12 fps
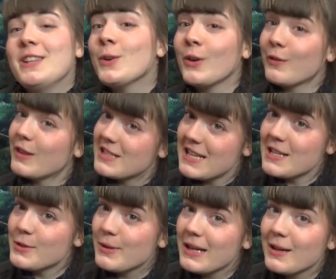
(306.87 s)
turn of the
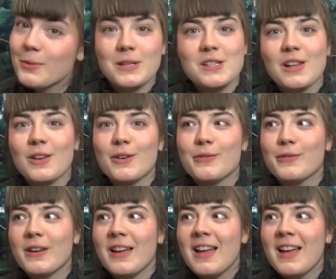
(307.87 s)
century, which I love,